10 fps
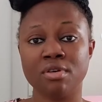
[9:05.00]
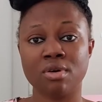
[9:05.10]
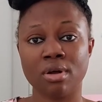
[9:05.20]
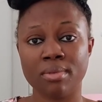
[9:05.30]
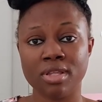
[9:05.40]

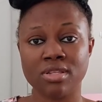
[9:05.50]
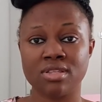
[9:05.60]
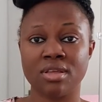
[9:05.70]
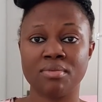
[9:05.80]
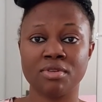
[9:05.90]
requirements in
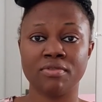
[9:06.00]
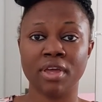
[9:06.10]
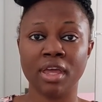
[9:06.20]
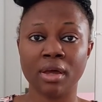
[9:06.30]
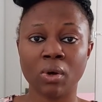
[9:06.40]
terms of
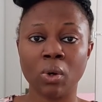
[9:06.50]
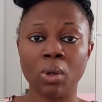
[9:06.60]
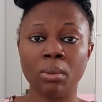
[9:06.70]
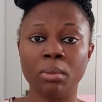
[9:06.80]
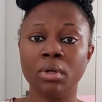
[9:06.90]

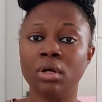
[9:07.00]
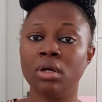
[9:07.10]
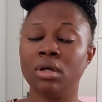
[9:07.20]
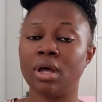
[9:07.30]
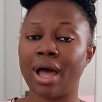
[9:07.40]
income,
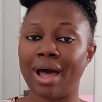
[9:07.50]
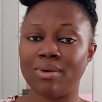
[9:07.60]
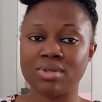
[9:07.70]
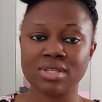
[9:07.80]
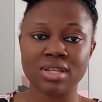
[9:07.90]

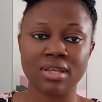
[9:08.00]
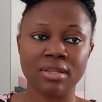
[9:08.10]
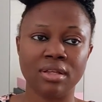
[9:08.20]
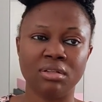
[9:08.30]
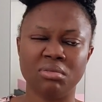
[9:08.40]
housing,
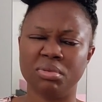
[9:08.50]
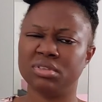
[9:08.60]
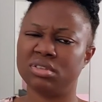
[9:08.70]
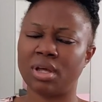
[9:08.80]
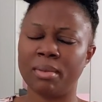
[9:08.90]
and
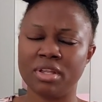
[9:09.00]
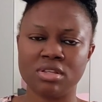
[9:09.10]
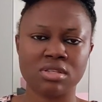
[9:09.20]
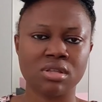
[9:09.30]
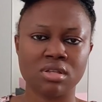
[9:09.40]
but I mean
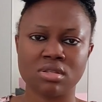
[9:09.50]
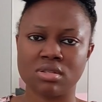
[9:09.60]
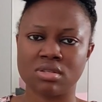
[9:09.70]
it's not